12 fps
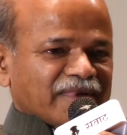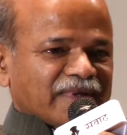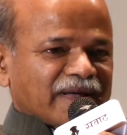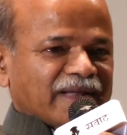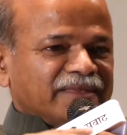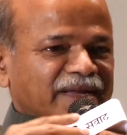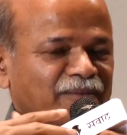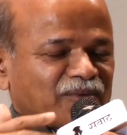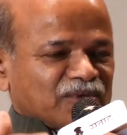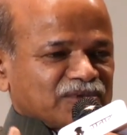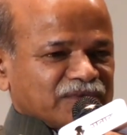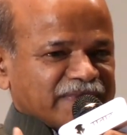And then, of
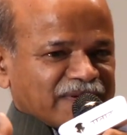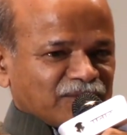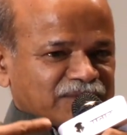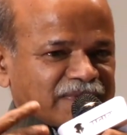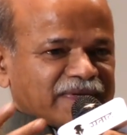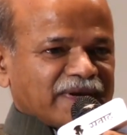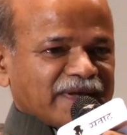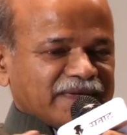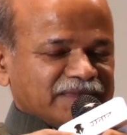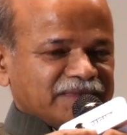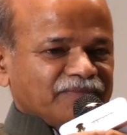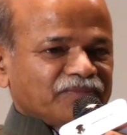course, you know, that was
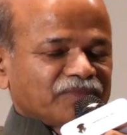analyzed.